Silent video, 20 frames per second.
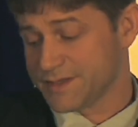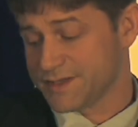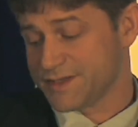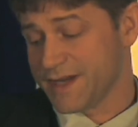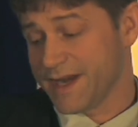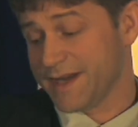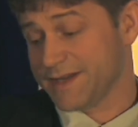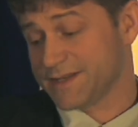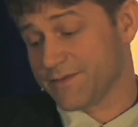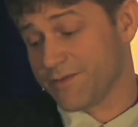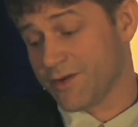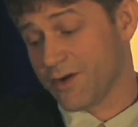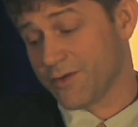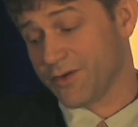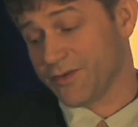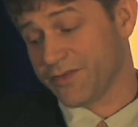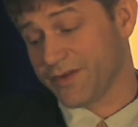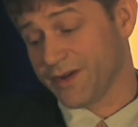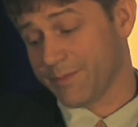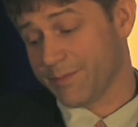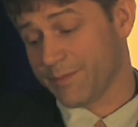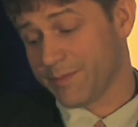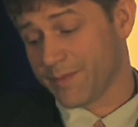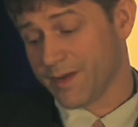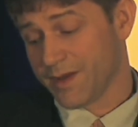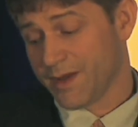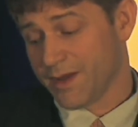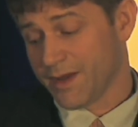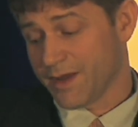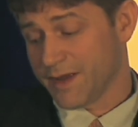Change of ownership.
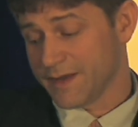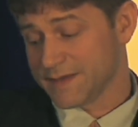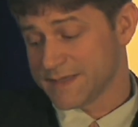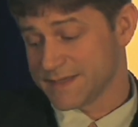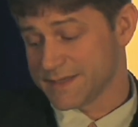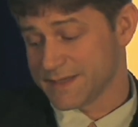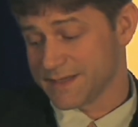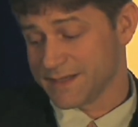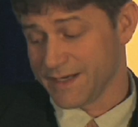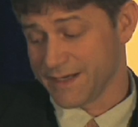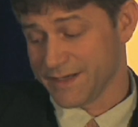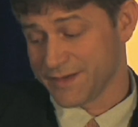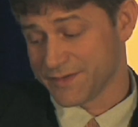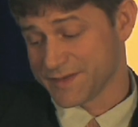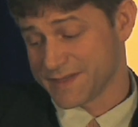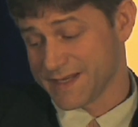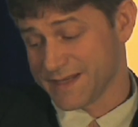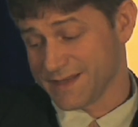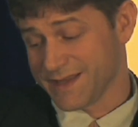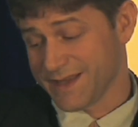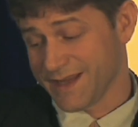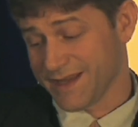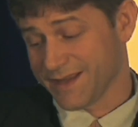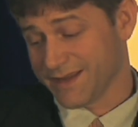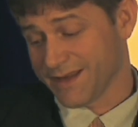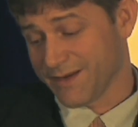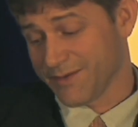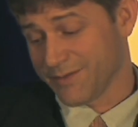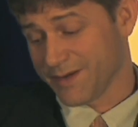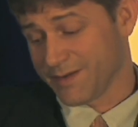This is an interesting
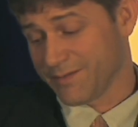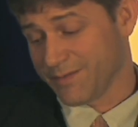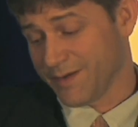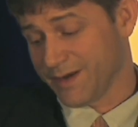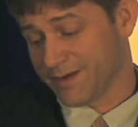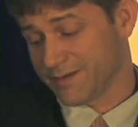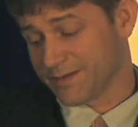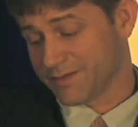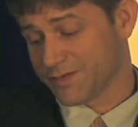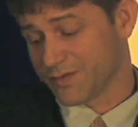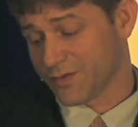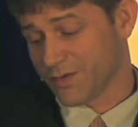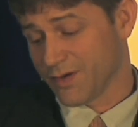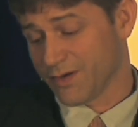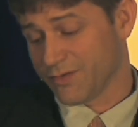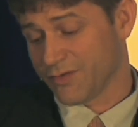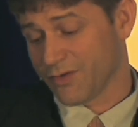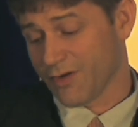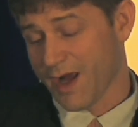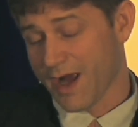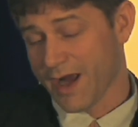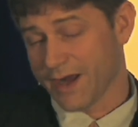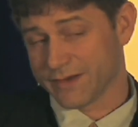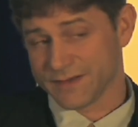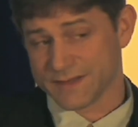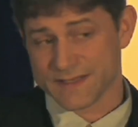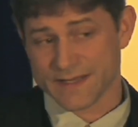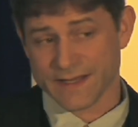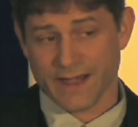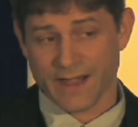thing that we sort of track
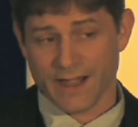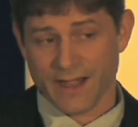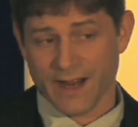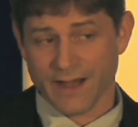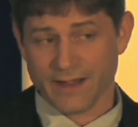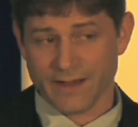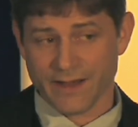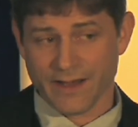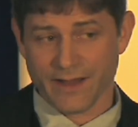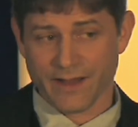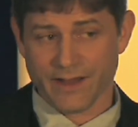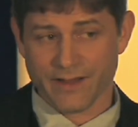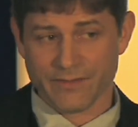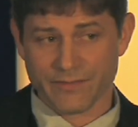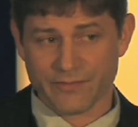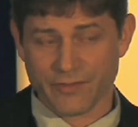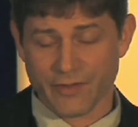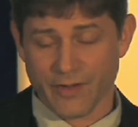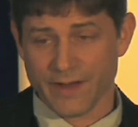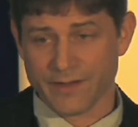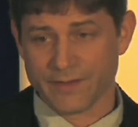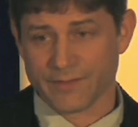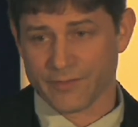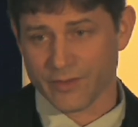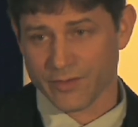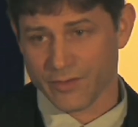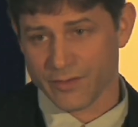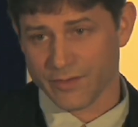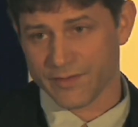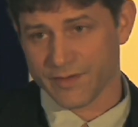just to get an idea of
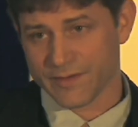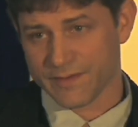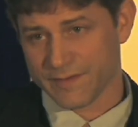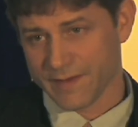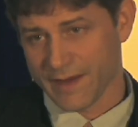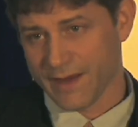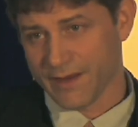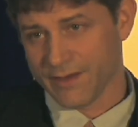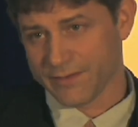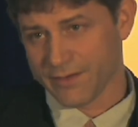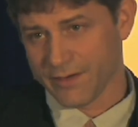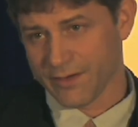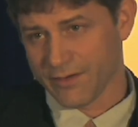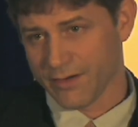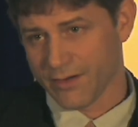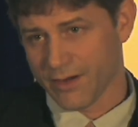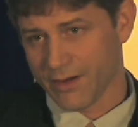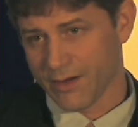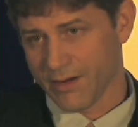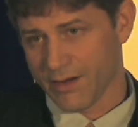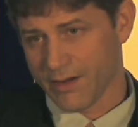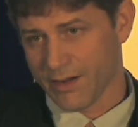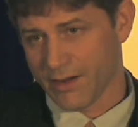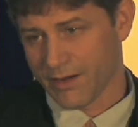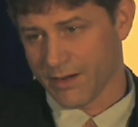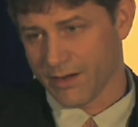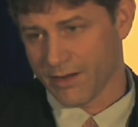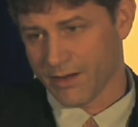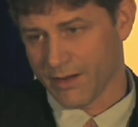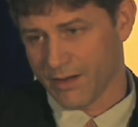transfers and sales that are occurring
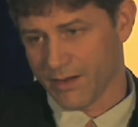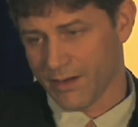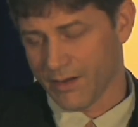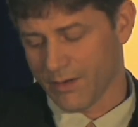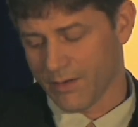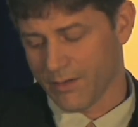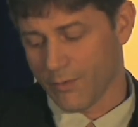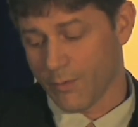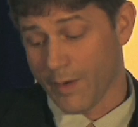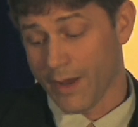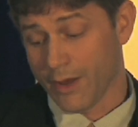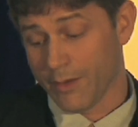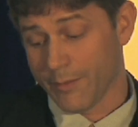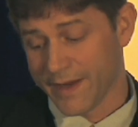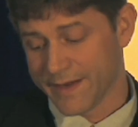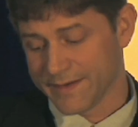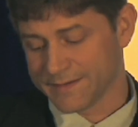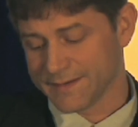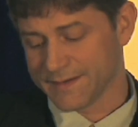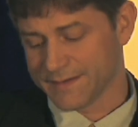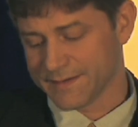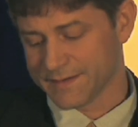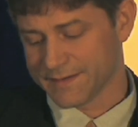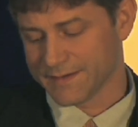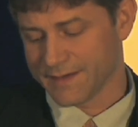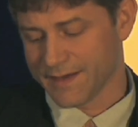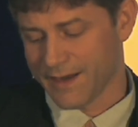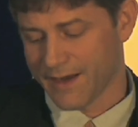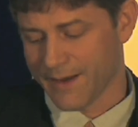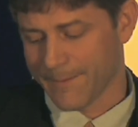on a well basis.